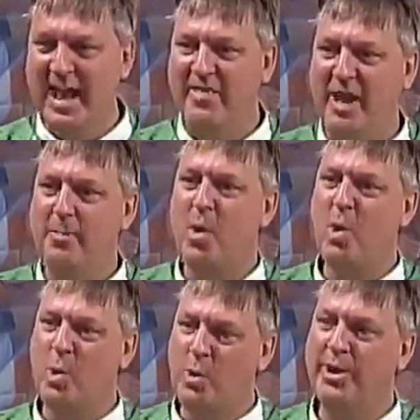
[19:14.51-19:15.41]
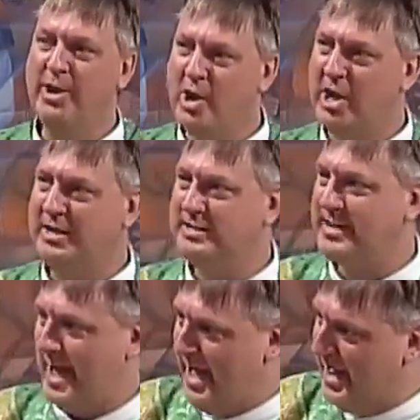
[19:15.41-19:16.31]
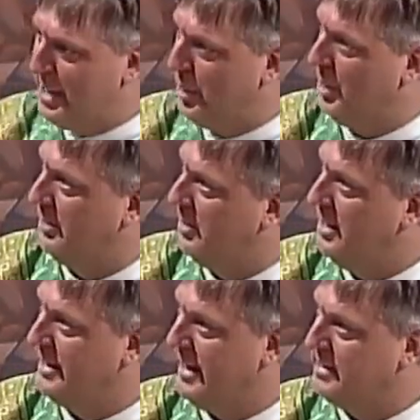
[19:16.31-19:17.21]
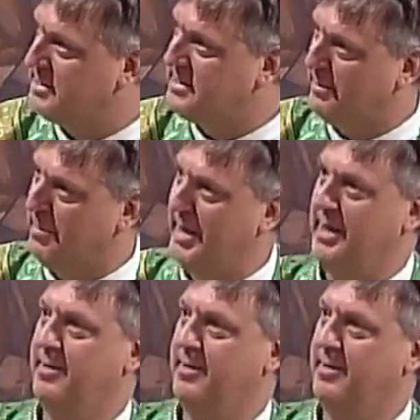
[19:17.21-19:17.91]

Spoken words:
that I'm holding on to anger against somebody.